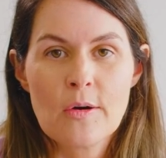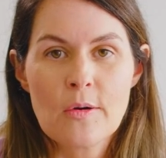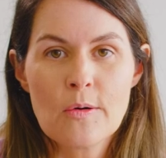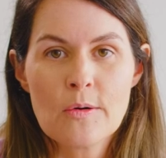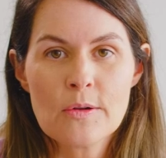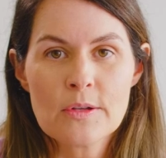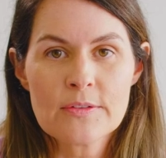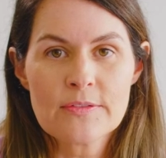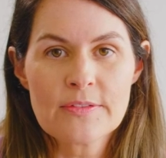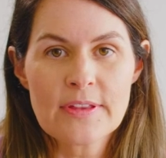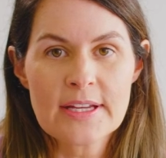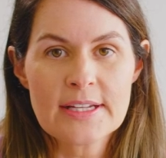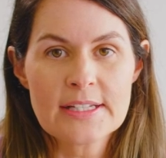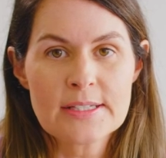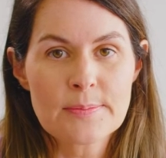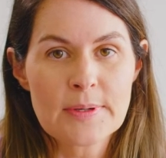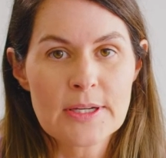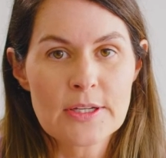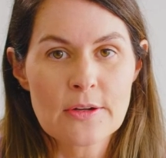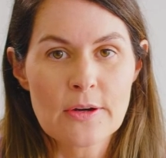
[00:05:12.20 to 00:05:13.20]
All of
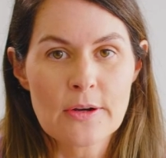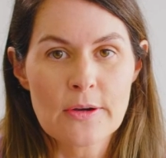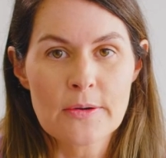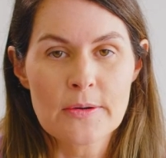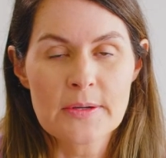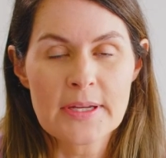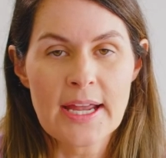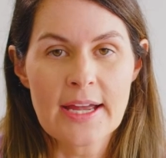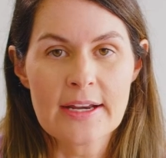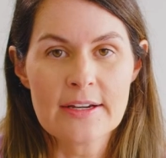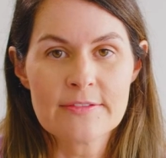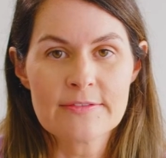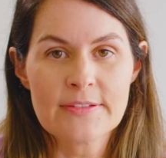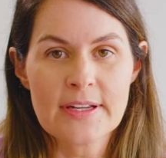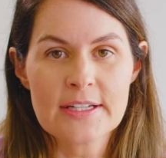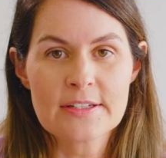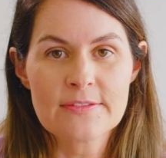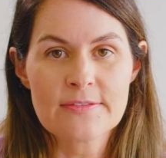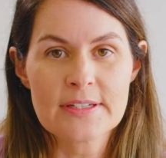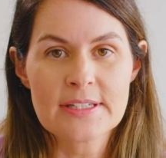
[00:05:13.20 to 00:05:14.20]
these we know can
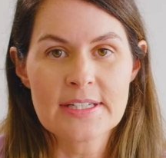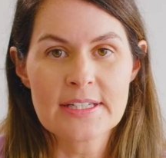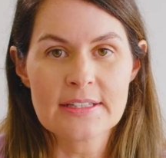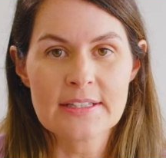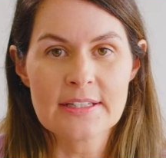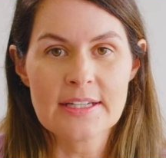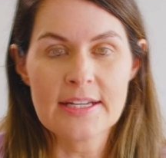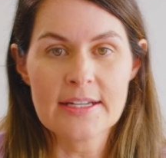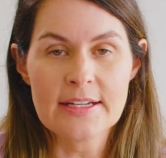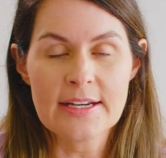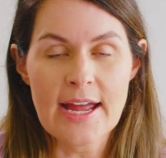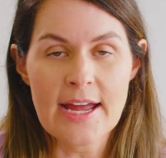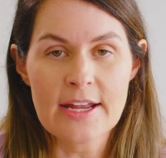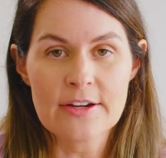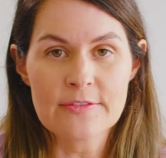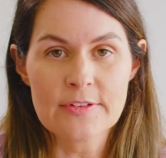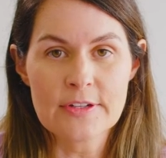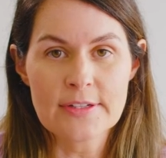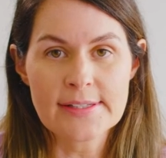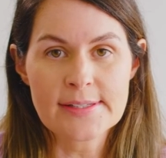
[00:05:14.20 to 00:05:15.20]
affect fertility in an
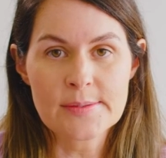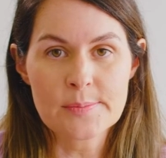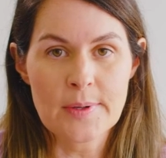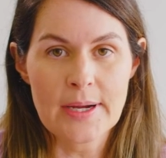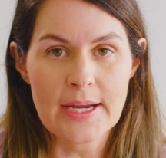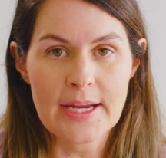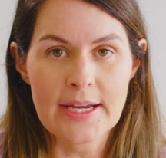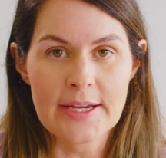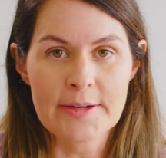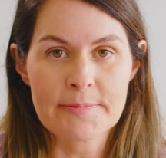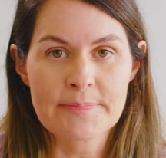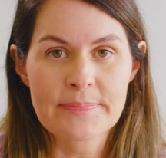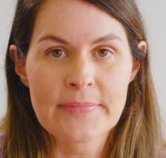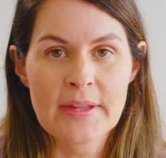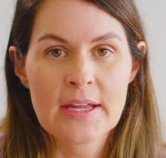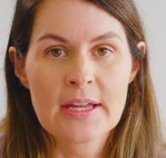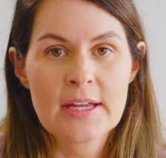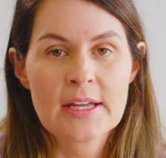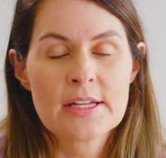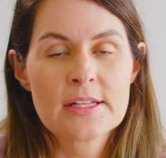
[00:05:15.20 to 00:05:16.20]
adverse way.
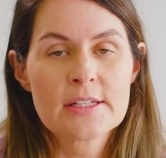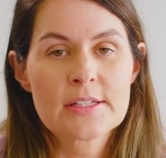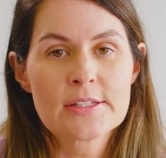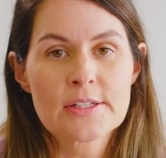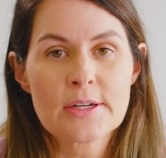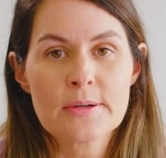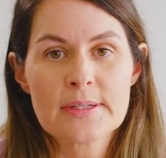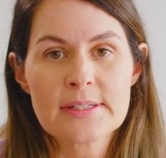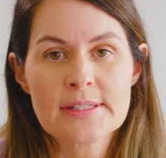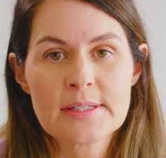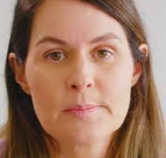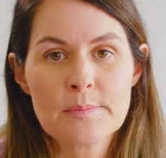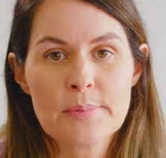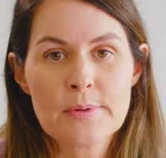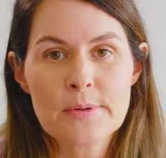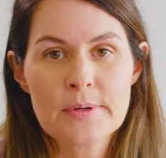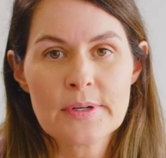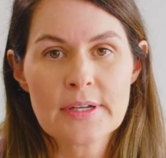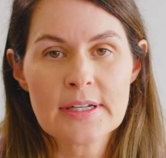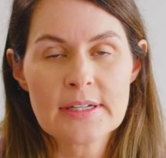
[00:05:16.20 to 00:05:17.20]
So it's
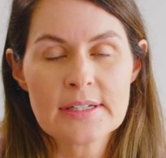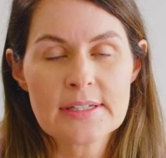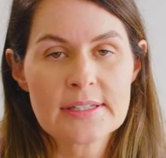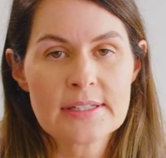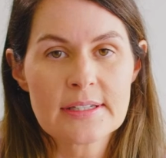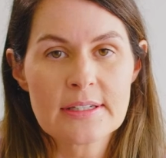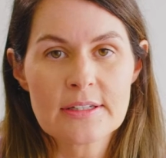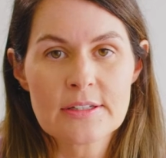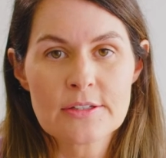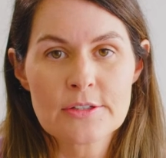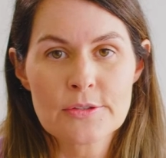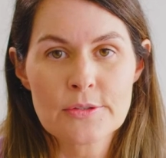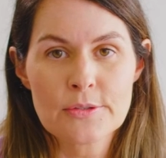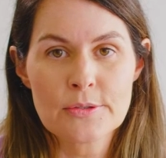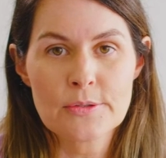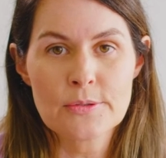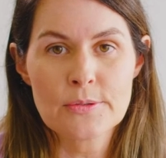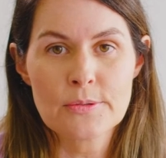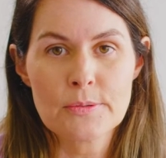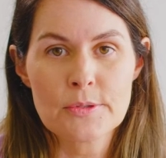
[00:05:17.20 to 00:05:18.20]
important
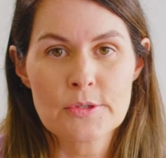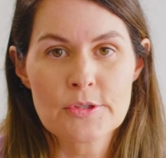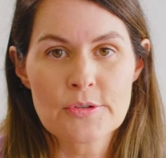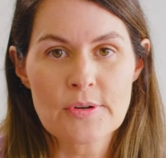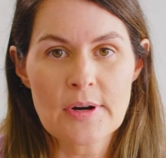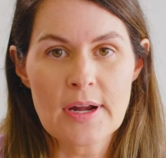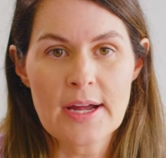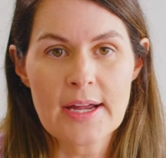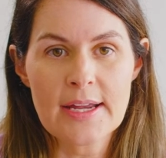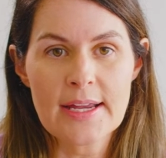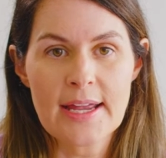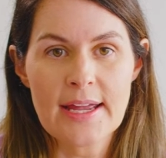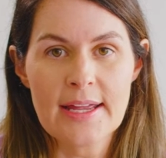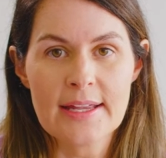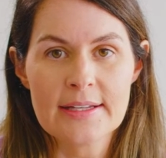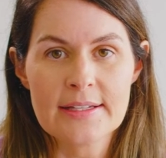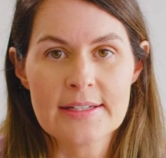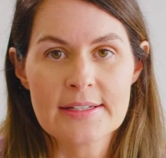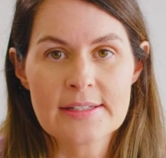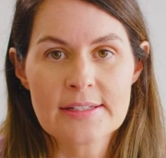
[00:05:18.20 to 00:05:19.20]
to try
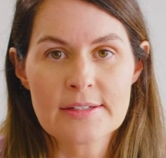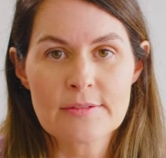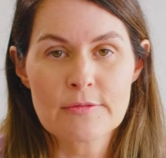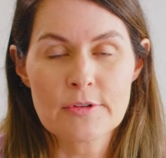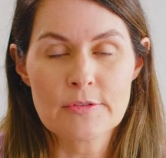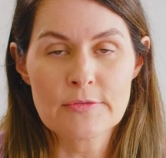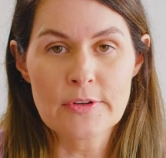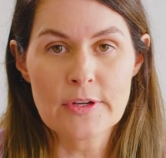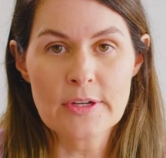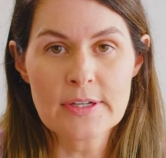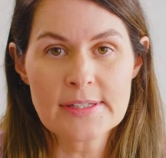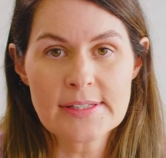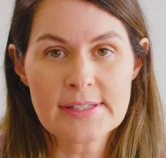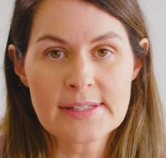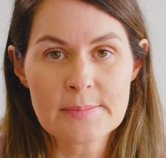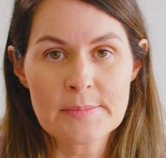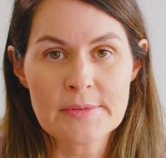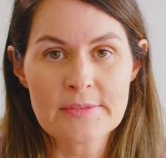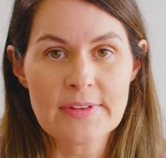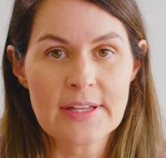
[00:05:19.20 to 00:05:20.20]
and reverse
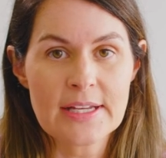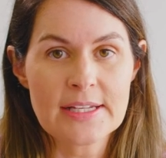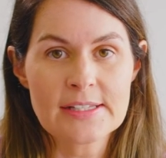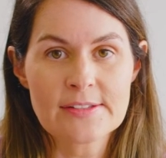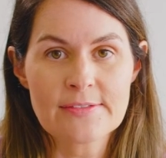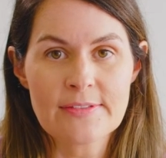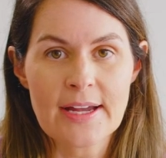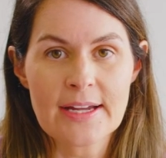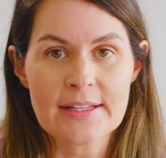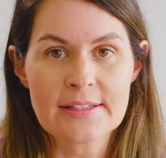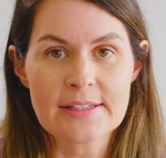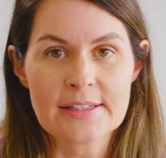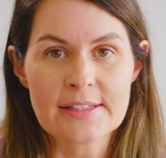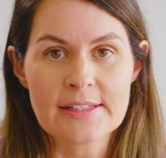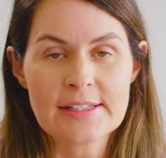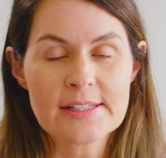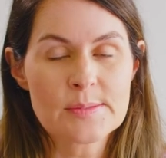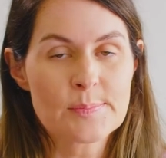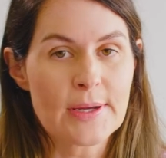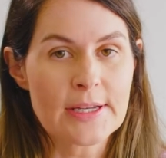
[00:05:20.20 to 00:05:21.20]
some of these
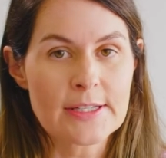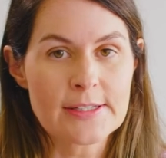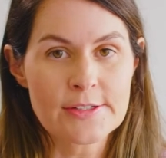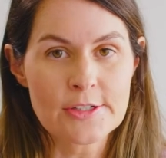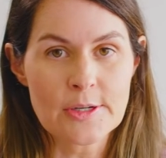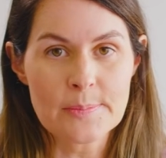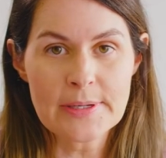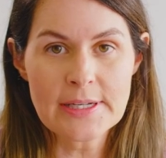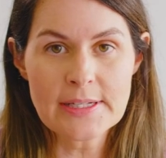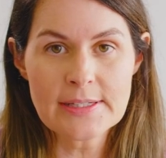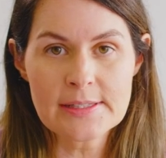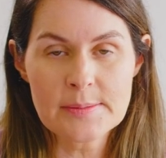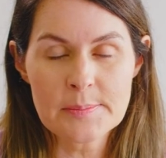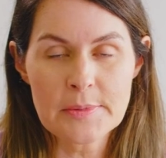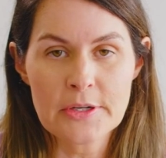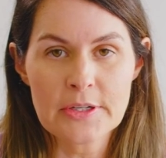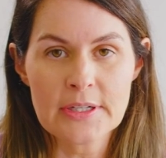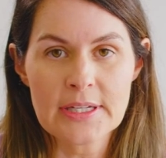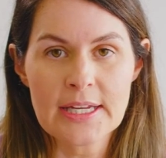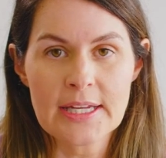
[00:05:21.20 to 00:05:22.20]
factors by stopping
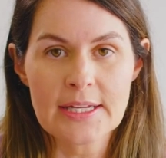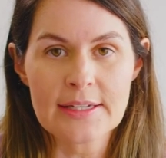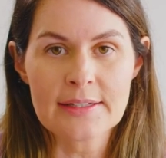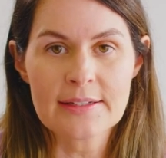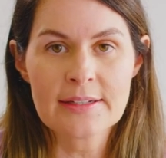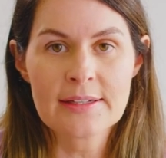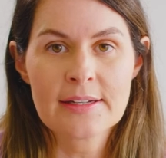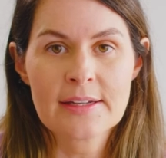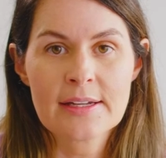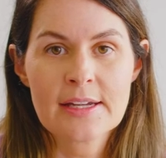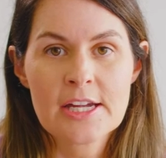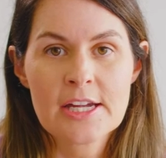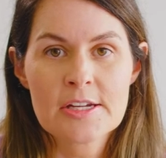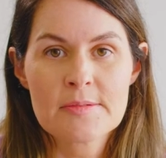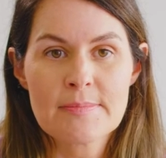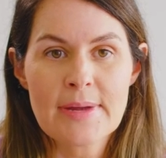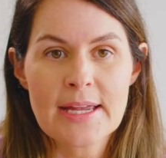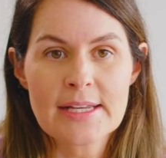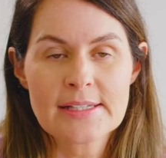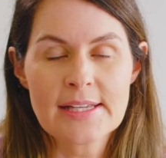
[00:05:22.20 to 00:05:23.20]
smoking,
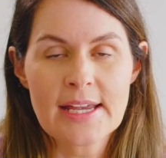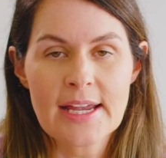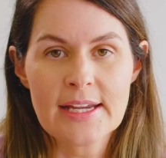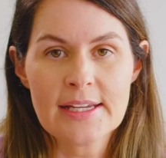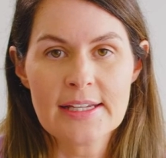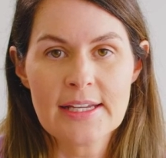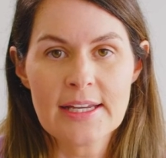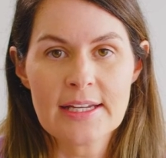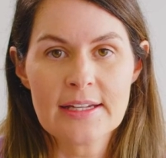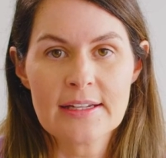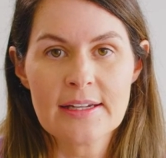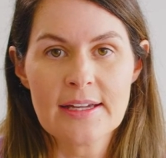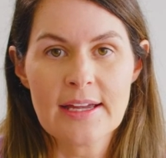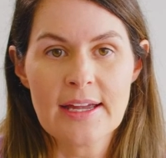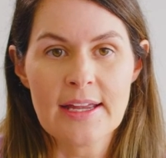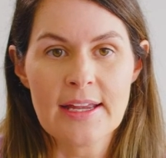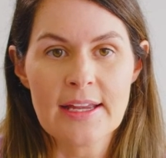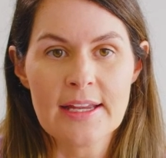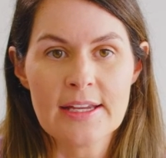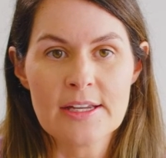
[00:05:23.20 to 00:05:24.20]
maintaining
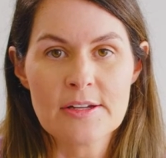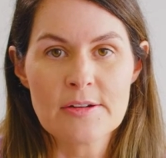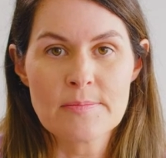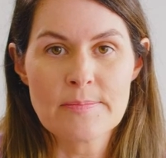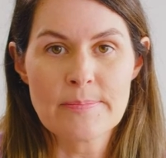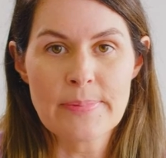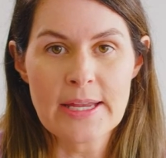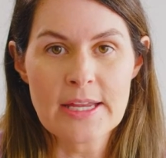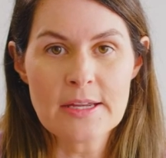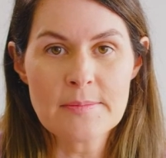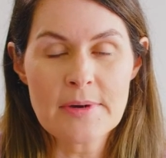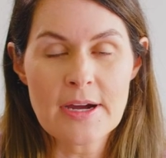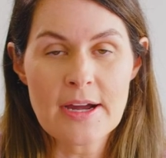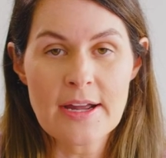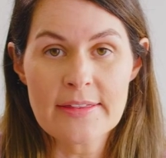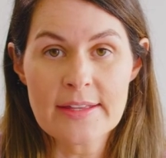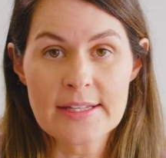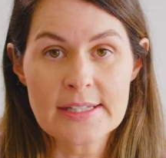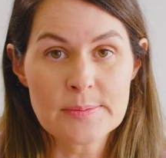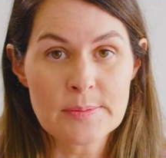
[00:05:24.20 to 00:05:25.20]
a
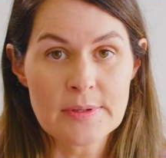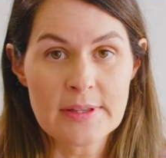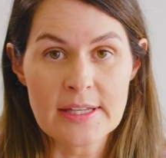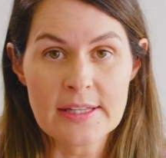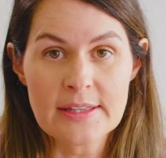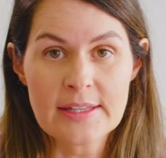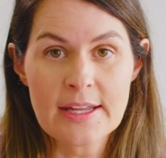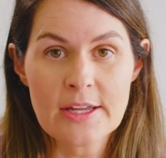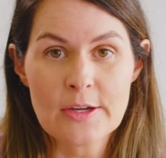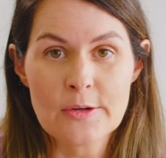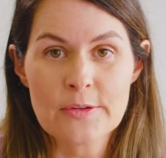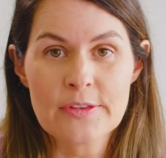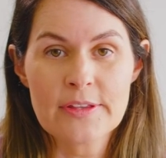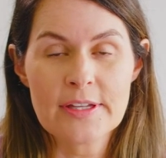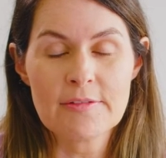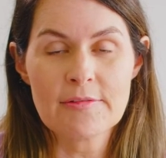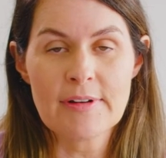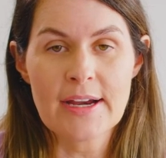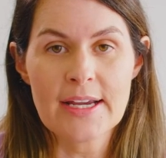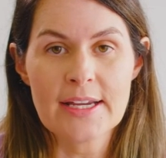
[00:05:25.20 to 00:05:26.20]
BMI that's within the
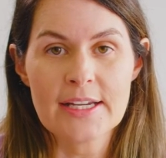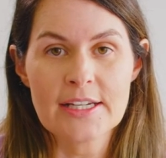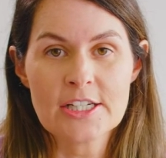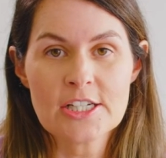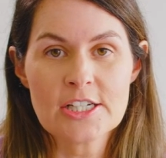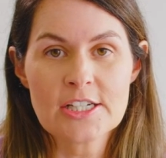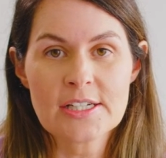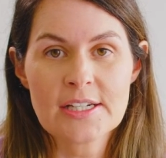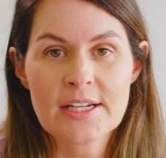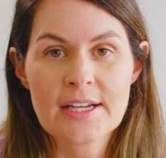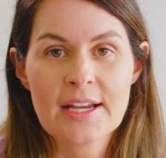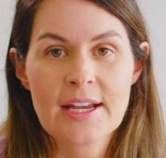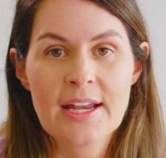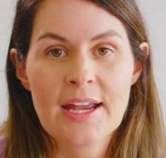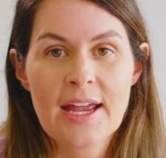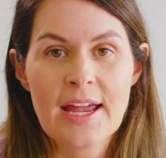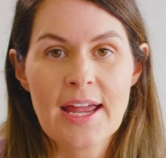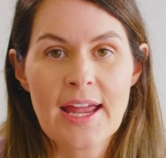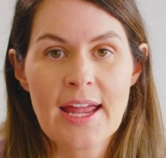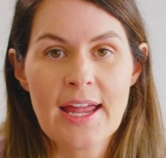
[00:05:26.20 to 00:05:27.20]
healthy range,
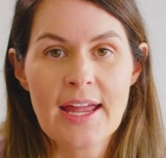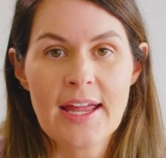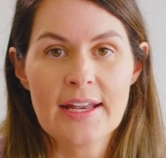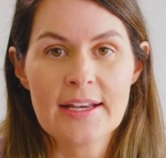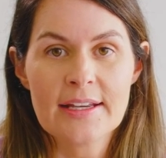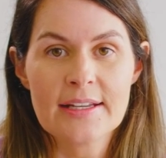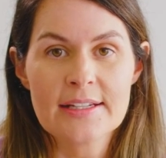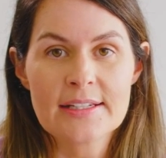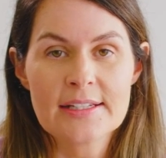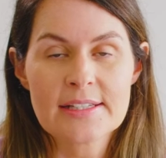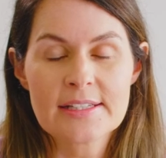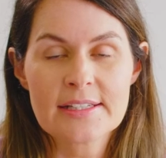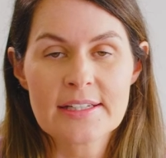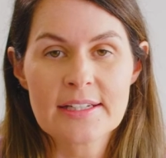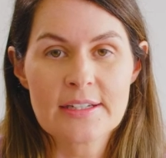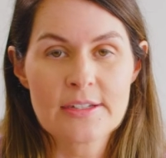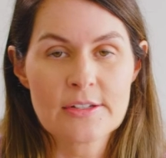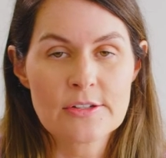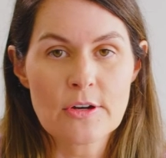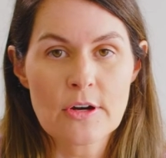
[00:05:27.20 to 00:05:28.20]
and
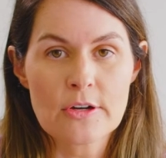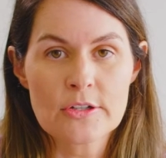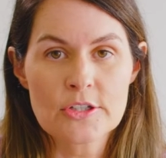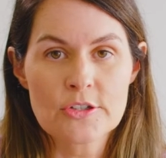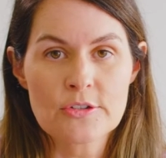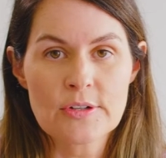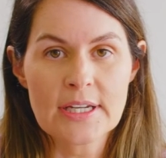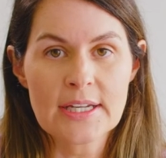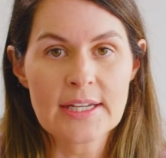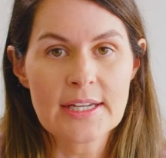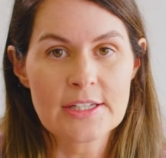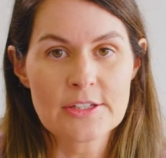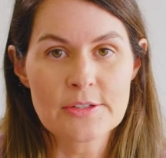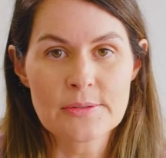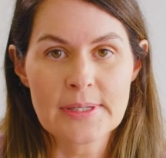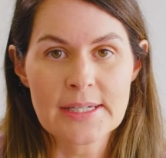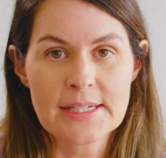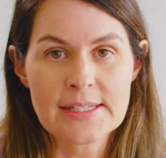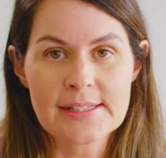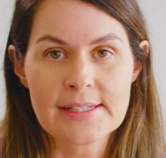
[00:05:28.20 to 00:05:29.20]
not drinking
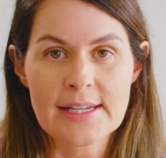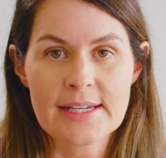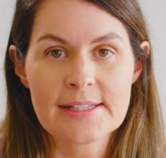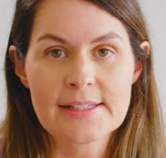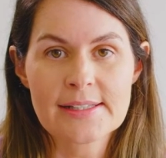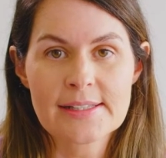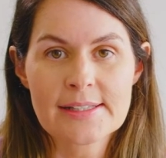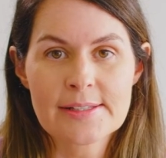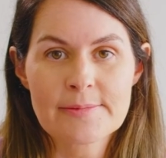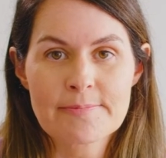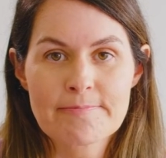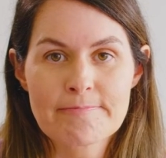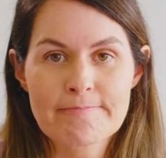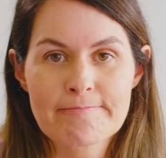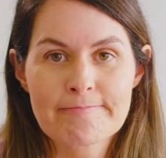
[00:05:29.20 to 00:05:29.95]
to excess.